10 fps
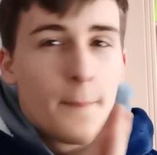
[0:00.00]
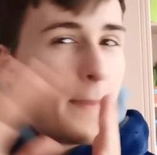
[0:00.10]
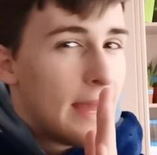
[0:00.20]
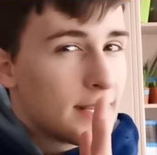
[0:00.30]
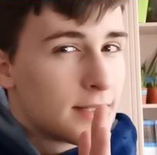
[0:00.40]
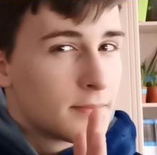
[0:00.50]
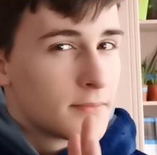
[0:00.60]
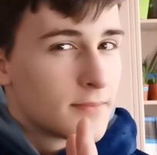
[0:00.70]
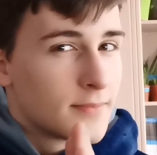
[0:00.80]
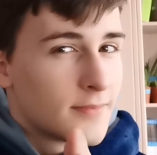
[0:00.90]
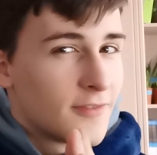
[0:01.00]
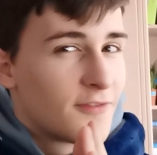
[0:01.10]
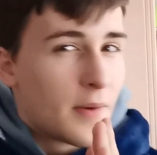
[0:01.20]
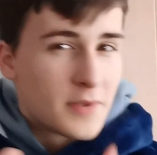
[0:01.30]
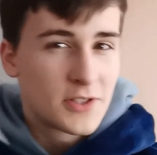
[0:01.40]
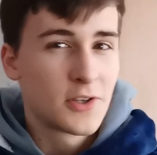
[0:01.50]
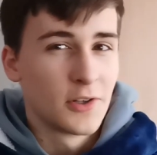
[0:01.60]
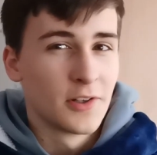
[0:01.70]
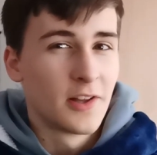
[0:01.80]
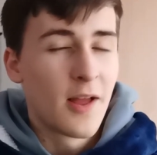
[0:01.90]
bed from
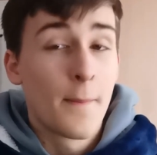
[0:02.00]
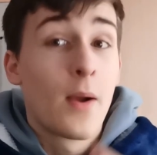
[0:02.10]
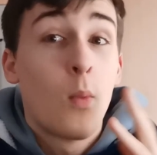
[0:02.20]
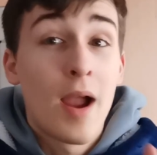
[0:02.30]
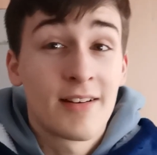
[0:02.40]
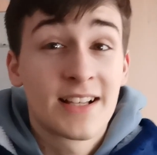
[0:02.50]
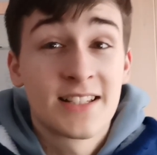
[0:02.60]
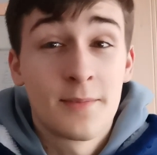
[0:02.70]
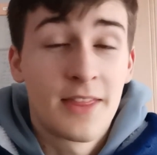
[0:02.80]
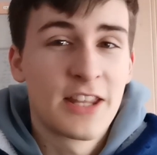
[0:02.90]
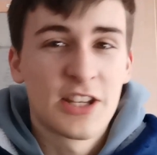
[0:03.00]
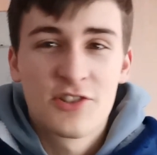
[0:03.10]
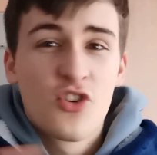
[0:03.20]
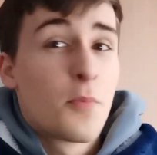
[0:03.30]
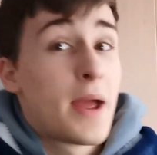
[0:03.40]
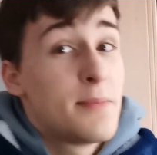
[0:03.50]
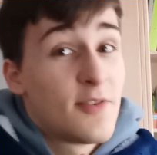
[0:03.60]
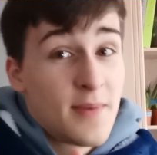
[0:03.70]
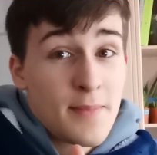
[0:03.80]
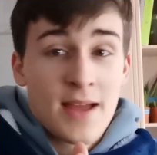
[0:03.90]
school by wearing something that doesn't remind me
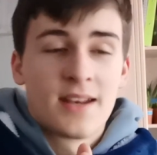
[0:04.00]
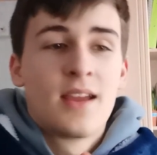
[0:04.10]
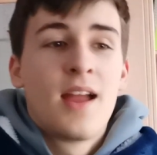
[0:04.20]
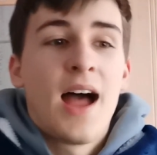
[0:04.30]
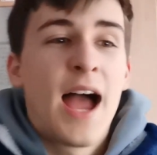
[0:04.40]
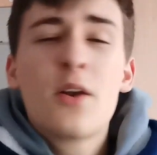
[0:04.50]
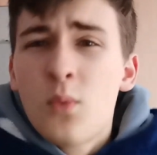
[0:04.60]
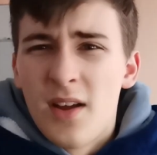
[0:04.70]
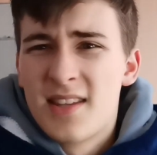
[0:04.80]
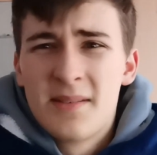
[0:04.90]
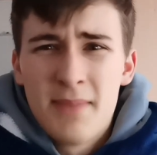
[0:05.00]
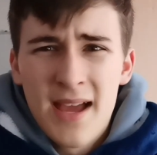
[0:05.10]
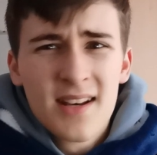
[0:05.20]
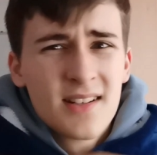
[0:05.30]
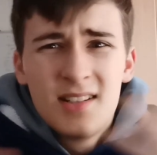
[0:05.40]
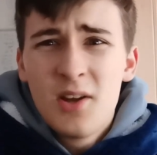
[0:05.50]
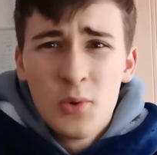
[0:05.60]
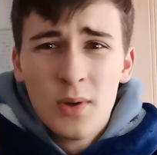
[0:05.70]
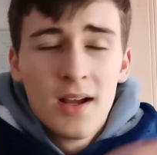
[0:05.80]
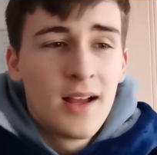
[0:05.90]
of my bed. I don't wear this in bed.
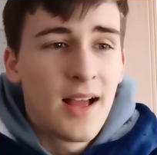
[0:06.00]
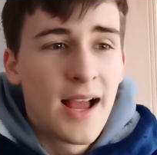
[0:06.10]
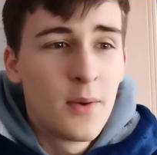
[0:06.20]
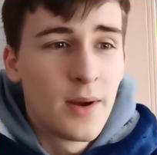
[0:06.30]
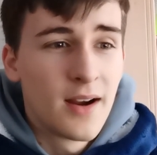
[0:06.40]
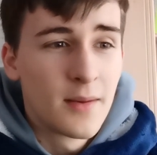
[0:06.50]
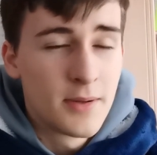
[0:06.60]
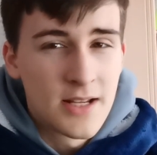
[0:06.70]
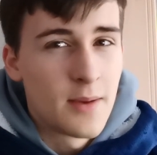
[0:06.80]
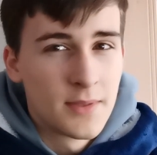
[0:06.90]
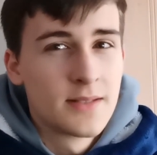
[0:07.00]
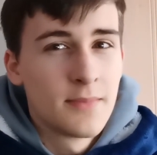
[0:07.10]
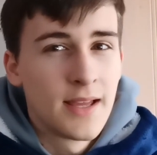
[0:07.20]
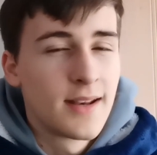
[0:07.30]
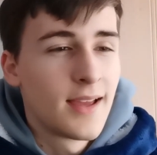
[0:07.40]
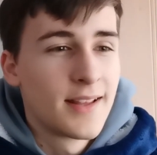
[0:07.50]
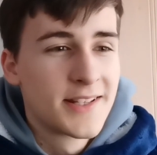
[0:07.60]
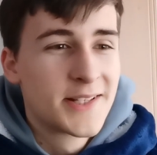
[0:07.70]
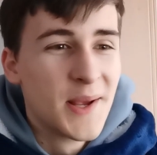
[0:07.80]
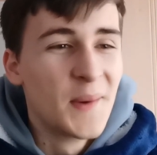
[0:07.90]
No, I wear pajamas in bed,
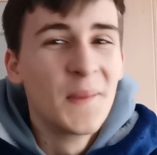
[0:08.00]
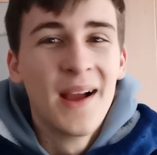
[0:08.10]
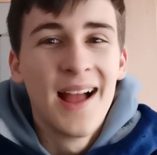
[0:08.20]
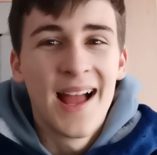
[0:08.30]
and so